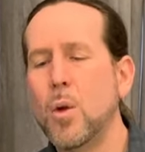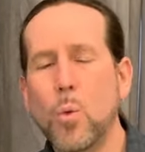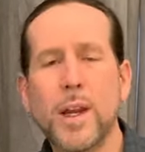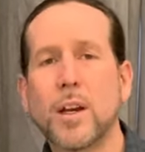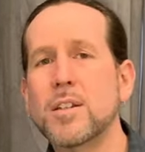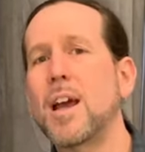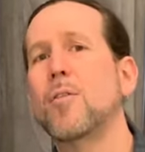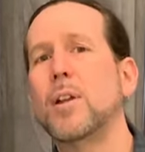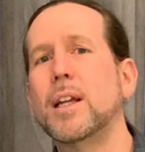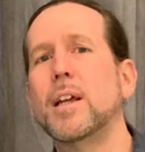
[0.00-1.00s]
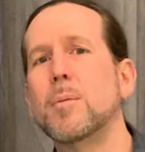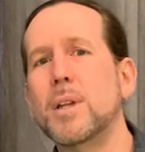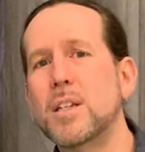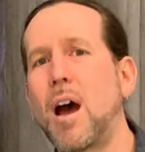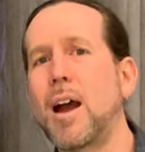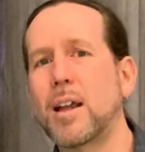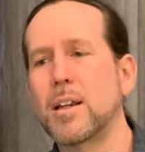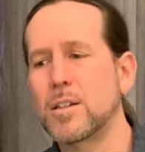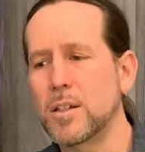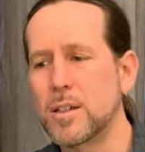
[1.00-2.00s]
We are definitely going to be
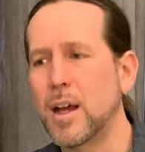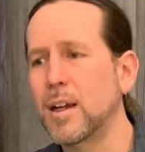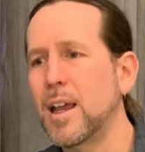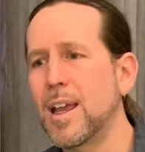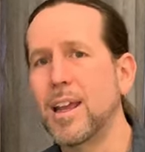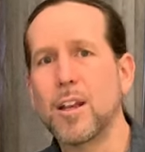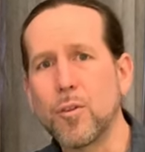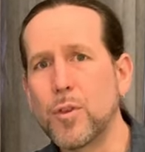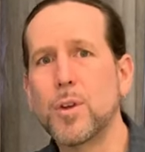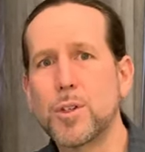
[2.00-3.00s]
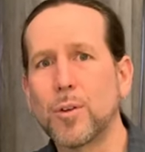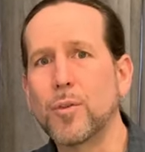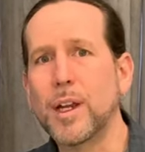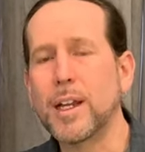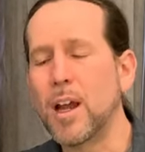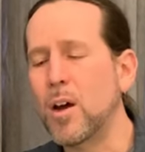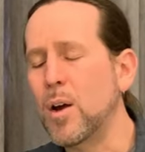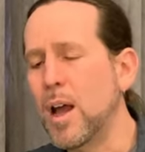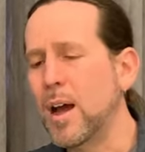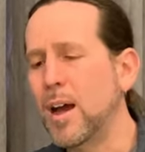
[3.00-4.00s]
talking to Doug in a future video.